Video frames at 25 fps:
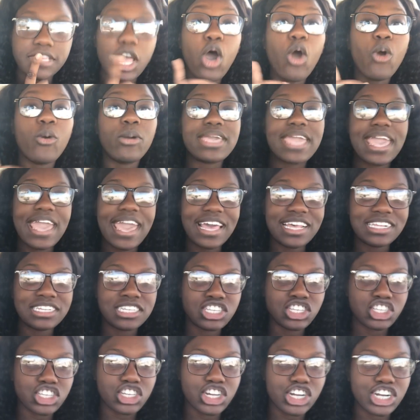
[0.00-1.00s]
Oh,
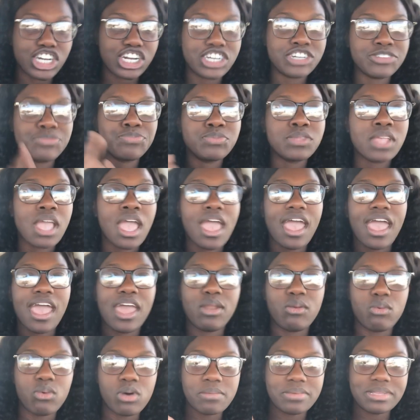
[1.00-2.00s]
cancer
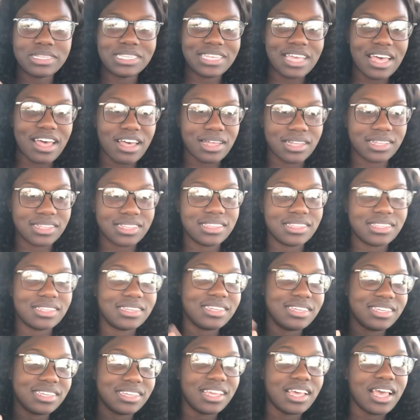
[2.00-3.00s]
and women's health
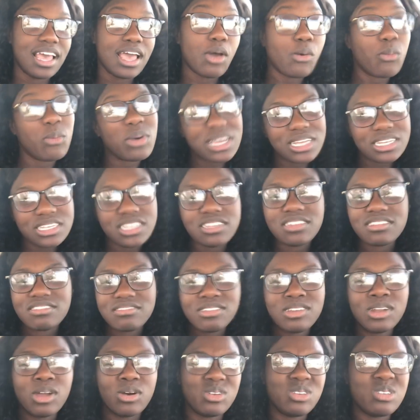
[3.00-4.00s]
which
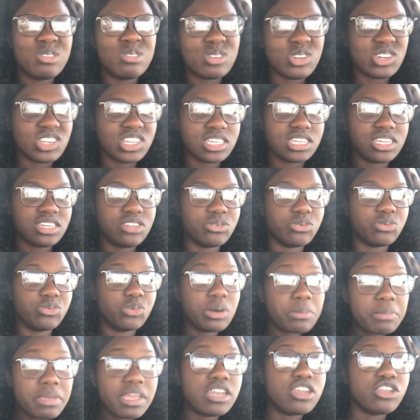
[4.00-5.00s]
you know usually do.
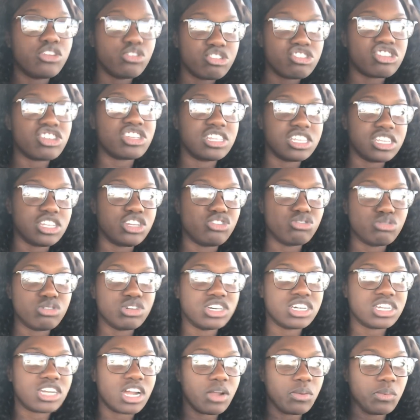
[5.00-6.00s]
Women usually do
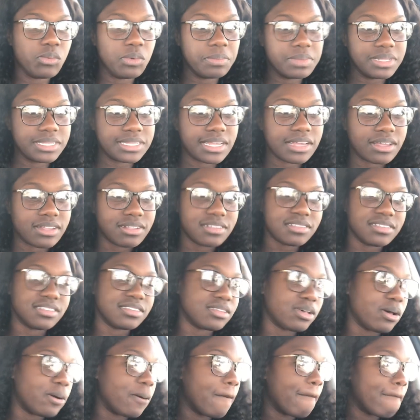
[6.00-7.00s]
good on women's health.
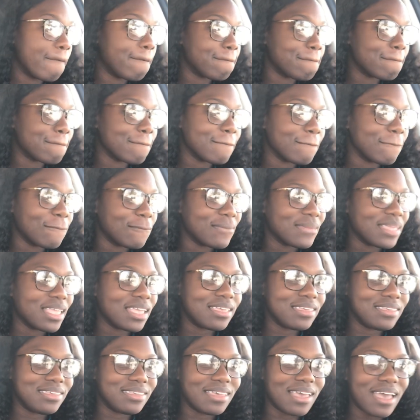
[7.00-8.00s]
So
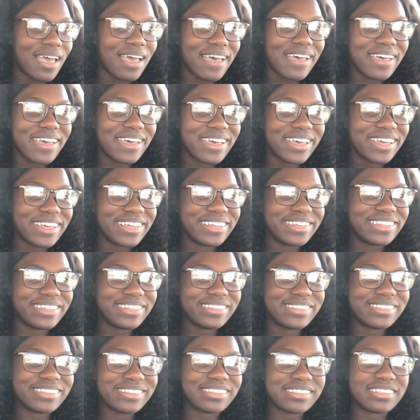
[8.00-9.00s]

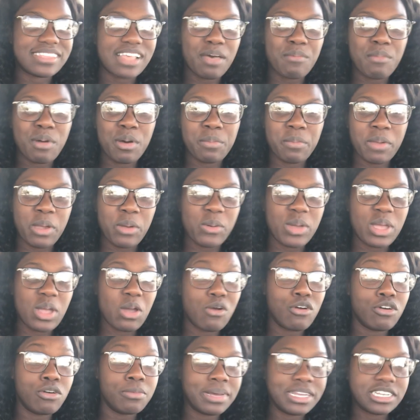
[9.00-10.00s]
yes, I'm on my way
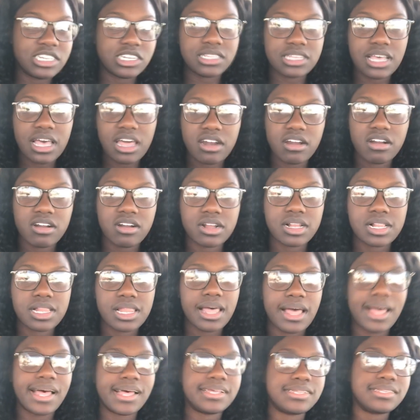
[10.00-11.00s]
home. I just got out of
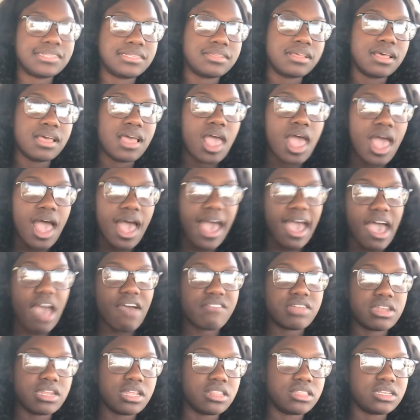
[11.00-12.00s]
class. I
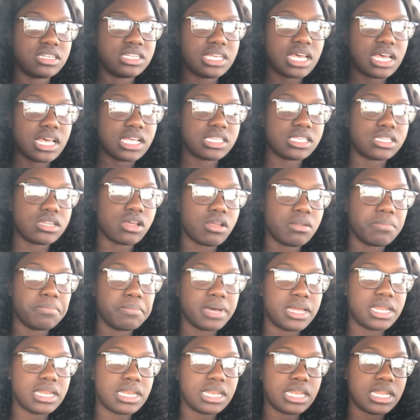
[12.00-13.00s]
have another test on
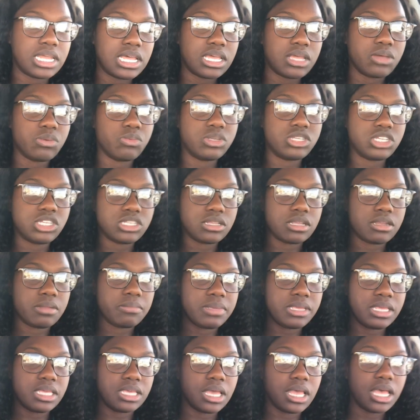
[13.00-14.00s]
Monday, which is
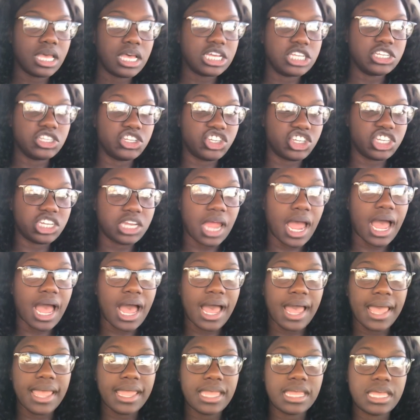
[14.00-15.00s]
gonna be GI
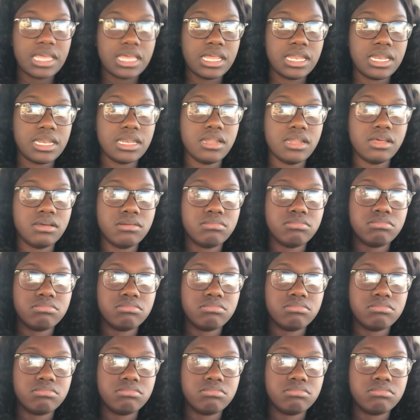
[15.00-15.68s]
and